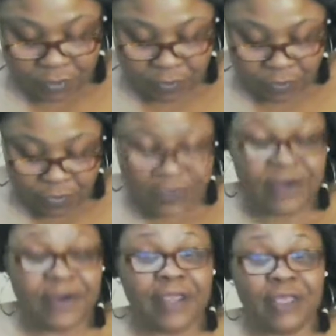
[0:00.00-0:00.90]
Well,
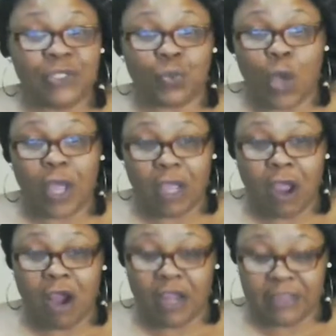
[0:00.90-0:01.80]
there is one
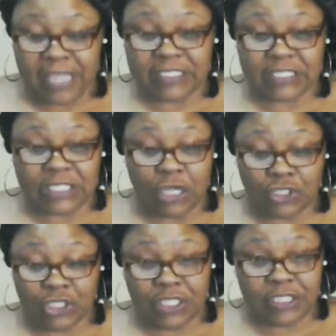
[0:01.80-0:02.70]
card that stuck
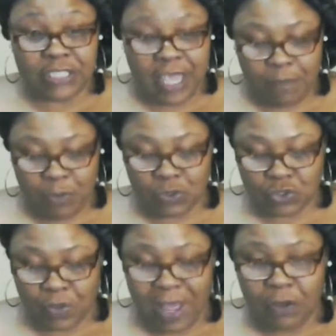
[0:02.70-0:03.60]
to the table,
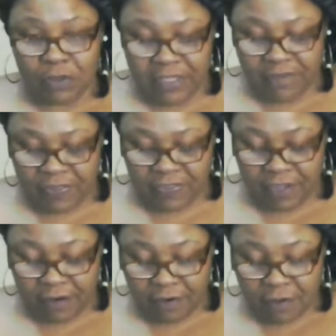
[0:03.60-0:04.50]
so I'll leave it
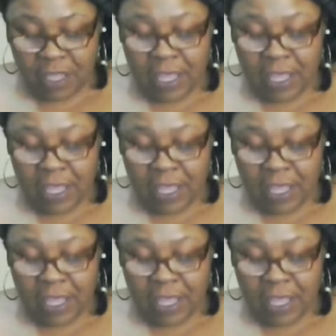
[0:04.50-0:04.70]
there.